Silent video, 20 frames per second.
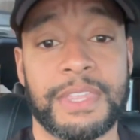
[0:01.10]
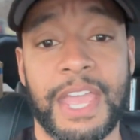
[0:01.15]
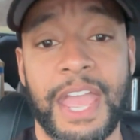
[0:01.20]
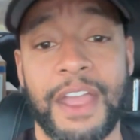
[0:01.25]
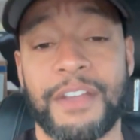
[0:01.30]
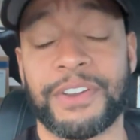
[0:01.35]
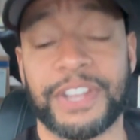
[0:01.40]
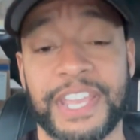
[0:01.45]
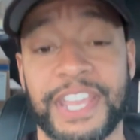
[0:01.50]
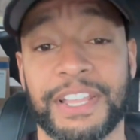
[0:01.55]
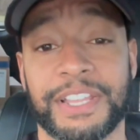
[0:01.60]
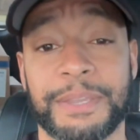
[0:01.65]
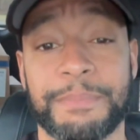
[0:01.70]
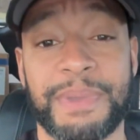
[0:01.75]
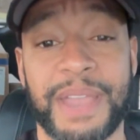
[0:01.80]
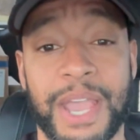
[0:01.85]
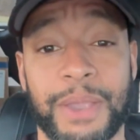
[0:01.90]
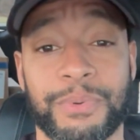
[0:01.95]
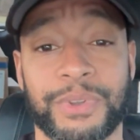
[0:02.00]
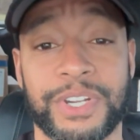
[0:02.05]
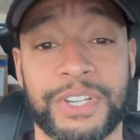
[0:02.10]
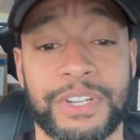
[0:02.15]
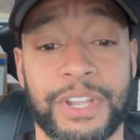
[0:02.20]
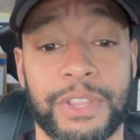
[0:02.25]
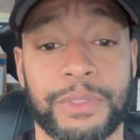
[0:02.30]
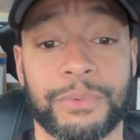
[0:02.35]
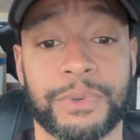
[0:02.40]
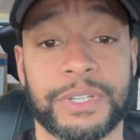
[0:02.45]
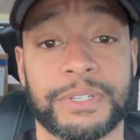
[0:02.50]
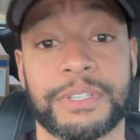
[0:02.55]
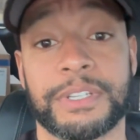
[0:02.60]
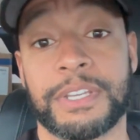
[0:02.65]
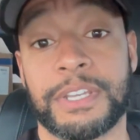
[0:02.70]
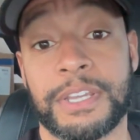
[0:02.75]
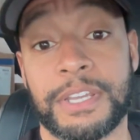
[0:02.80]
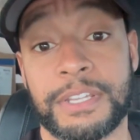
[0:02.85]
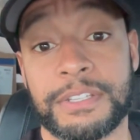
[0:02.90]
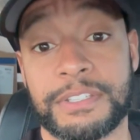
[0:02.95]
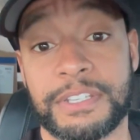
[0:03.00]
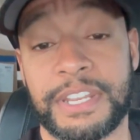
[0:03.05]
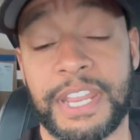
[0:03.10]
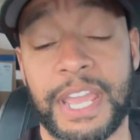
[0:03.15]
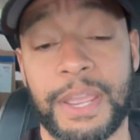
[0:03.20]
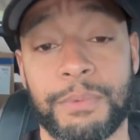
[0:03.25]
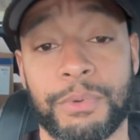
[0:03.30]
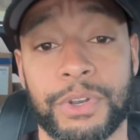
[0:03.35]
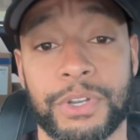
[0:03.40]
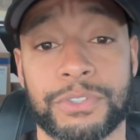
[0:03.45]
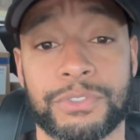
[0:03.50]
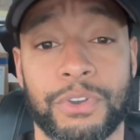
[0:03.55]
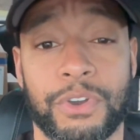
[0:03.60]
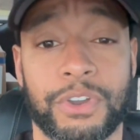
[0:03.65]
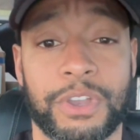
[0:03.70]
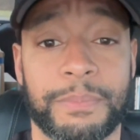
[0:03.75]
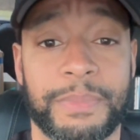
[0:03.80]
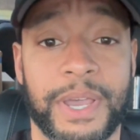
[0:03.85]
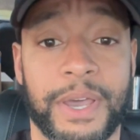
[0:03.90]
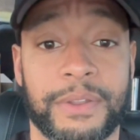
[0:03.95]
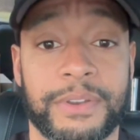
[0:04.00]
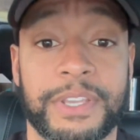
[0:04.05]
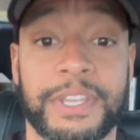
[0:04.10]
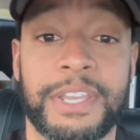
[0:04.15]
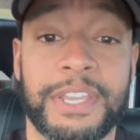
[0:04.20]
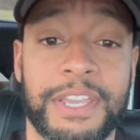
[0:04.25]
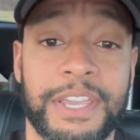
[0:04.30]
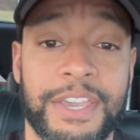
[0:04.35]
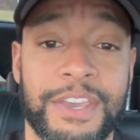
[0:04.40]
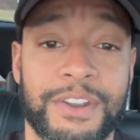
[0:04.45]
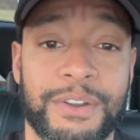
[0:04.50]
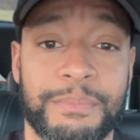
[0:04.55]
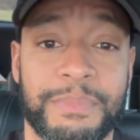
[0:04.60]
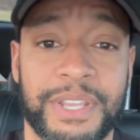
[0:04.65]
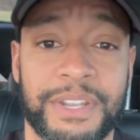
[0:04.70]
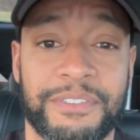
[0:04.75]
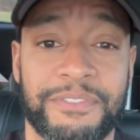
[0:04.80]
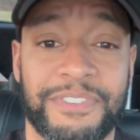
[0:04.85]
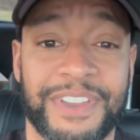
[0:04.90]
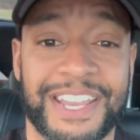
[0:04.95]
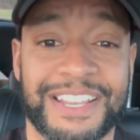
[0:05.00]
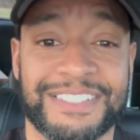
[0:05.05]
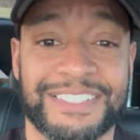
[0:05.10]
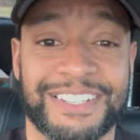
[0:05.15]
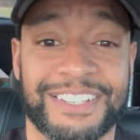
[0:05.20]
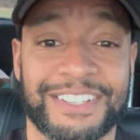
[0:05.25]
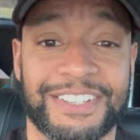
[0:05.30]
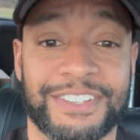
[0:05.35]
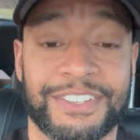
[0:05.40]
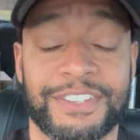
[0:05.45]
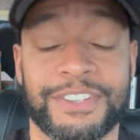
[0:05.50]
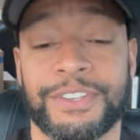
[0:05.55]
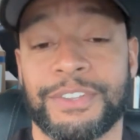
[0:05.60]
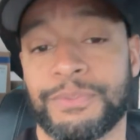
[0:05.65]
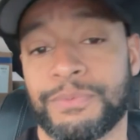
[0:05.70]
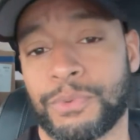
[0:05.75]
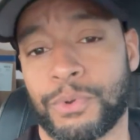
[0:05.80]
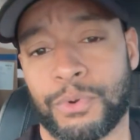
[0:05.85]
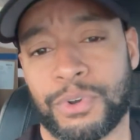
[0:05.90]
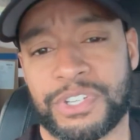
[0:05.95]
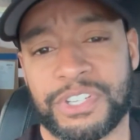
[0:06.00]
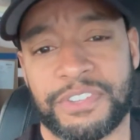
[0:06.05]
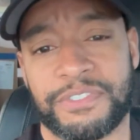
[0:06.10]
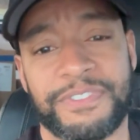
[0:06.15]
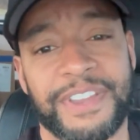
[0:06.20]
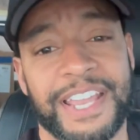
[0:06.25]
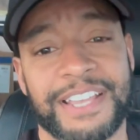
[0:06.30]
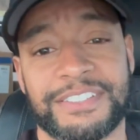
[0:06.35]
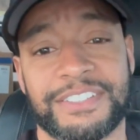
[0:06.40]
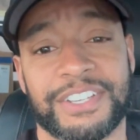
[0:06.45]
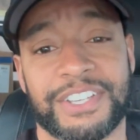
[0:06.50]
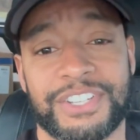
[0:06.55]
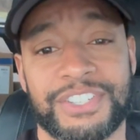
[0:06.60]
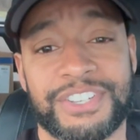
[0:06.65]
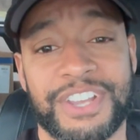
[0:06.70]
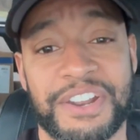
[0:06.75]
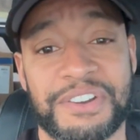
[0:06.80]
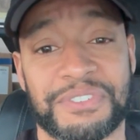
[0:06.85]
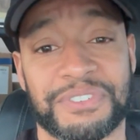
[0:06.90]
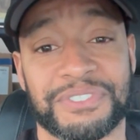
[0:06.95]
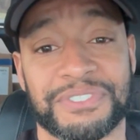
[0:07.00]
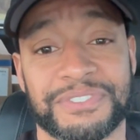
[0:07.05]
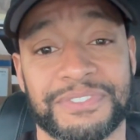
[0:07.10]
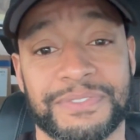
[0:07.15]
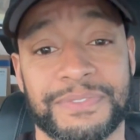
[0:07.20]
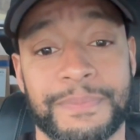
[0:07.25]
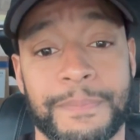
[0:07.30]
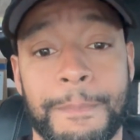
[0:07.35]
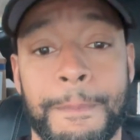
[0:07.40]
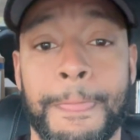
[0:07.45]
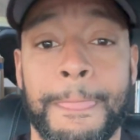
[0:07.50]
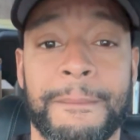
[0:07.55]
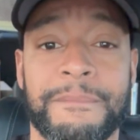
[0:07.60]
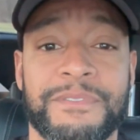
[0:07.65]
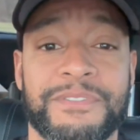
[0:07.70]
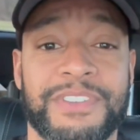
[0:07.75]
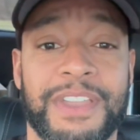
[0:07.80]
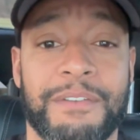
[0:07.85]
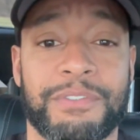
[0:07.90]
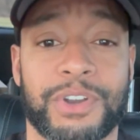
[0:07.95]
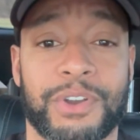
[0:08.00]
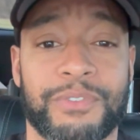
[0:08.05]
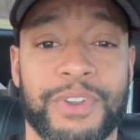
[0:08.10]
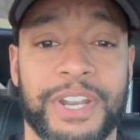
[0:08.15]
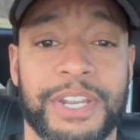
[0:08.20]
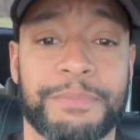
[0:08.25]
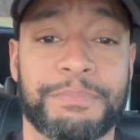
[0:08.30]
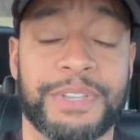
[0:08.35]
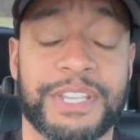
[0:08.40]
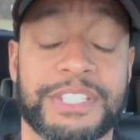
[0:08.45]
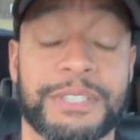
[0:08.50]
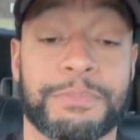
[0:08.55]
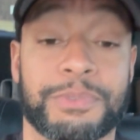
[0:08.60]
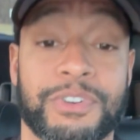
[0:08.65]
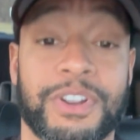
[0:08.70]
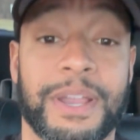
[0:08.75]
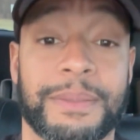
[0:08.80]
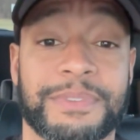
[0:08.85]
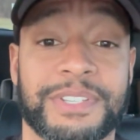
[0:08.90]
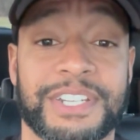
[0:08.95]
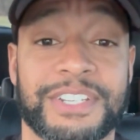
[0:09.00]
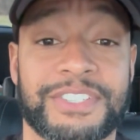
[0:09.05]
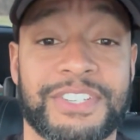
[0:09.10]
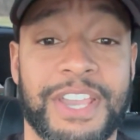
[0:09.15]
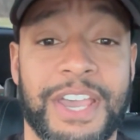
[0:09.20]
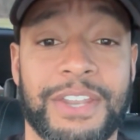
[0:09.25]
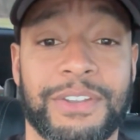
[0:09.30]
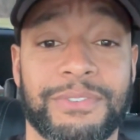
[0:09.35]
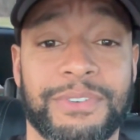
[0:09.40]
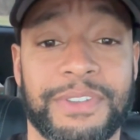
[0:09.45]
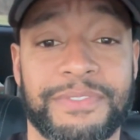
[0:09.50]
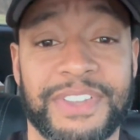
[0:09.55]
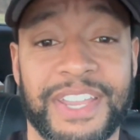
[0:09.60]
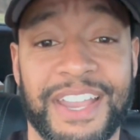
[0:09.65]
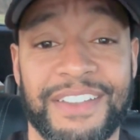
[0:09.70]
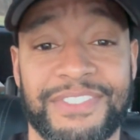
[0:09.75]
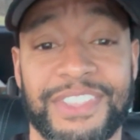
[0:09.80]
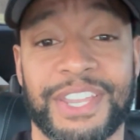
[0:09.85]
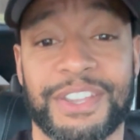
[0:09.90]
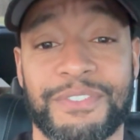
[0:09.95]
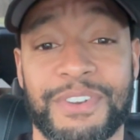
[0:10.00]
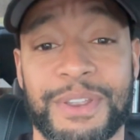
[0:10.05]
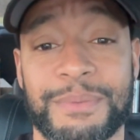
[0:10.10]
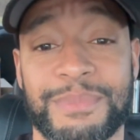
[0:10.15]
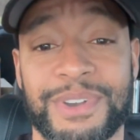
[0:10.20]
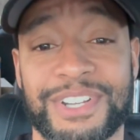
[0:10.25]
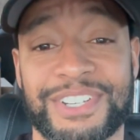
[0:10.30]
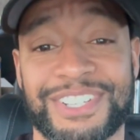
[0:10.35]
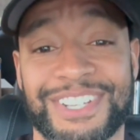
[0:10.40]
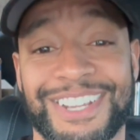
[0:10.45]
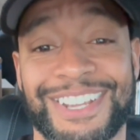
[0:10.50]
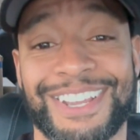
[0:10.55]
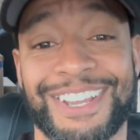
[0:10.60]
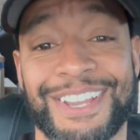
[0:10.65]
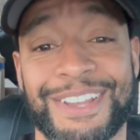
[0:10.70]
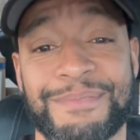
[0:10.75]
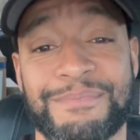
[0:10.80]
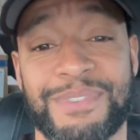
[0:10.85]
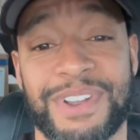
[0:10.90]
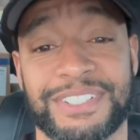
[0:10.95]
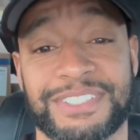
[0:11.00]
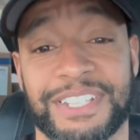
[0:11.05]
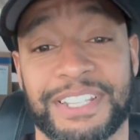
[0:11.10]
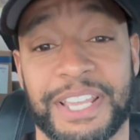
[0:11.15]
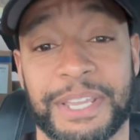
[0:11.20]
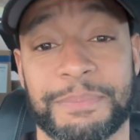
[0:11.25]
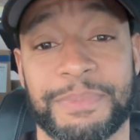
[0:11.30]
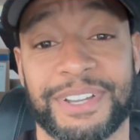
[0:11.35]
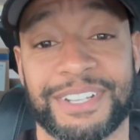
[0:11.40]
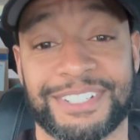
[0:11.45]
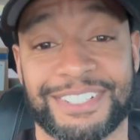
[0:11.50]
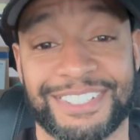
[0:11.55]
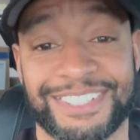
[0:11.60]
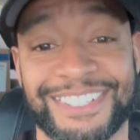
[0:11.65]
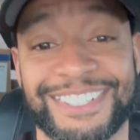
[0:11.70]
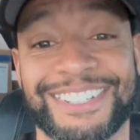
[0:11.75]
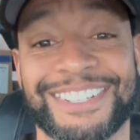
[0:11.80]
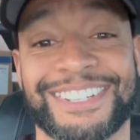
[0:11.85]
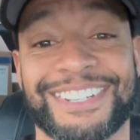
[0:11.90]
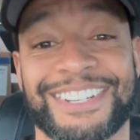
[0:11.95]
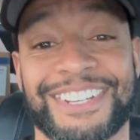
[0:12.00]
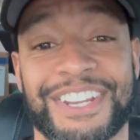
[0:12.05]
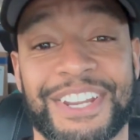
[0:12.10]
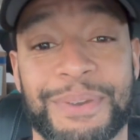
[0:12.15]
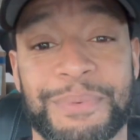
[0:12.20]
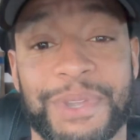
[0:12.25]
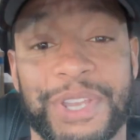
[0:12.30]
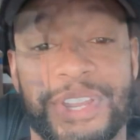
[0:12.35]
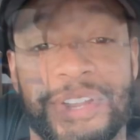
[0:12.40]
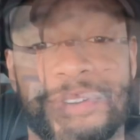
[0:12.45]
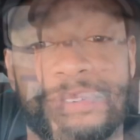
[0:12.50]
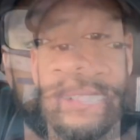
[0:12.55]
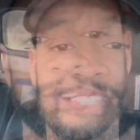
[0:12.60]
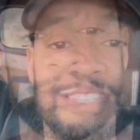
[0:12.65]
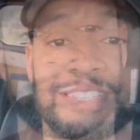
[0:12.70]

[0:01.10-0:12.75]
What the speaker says: Eric Haley back with another one. Today we're going to talk about intermittent fasting or just fasting in general. If you haven't already, please subscribe to the channel. If you have, thank you very much. Press the like button. Here we go.